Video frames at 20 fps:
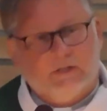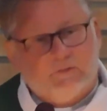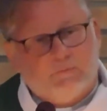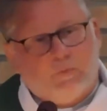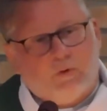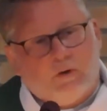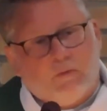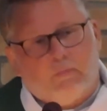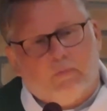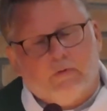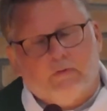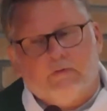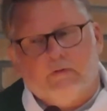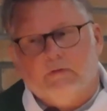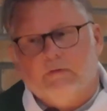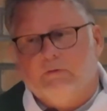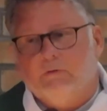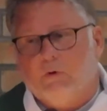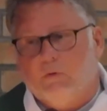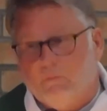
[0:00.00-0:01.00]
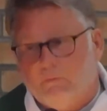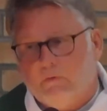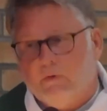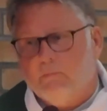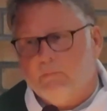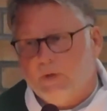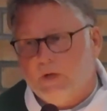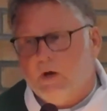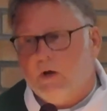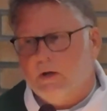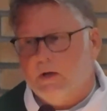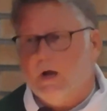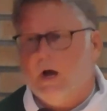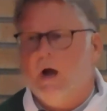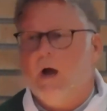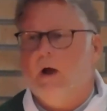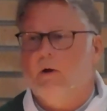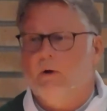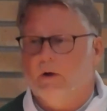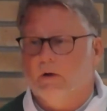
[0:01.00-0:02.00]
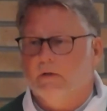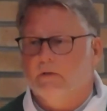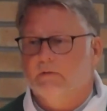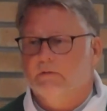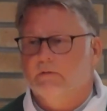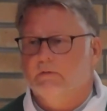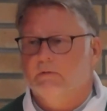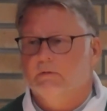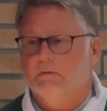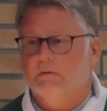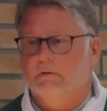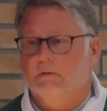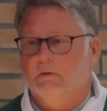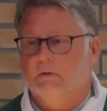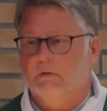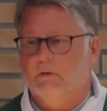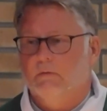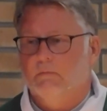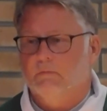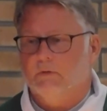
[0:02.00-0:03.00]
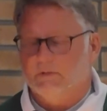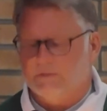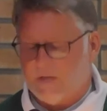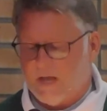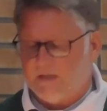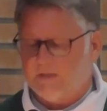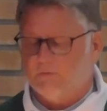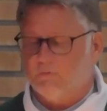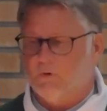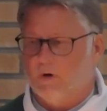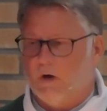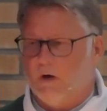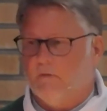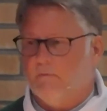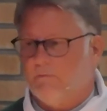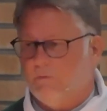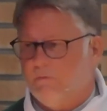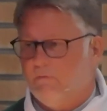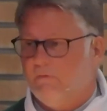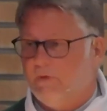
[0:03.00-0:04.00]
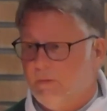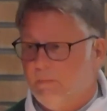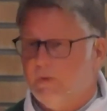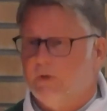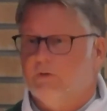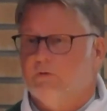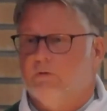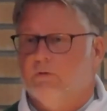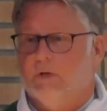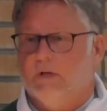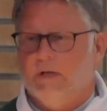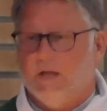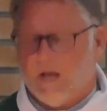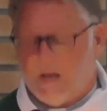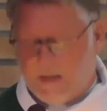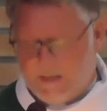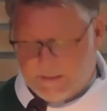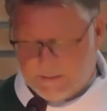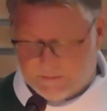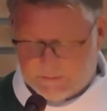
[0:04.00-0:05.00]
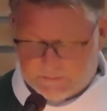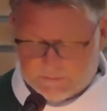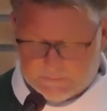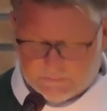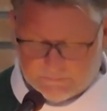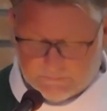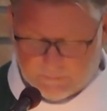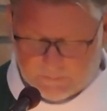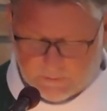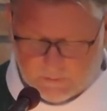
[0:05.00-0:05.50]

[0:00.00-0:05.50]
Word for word: His purposes, over and beyond ours, because that's where our fulfillment truly lies.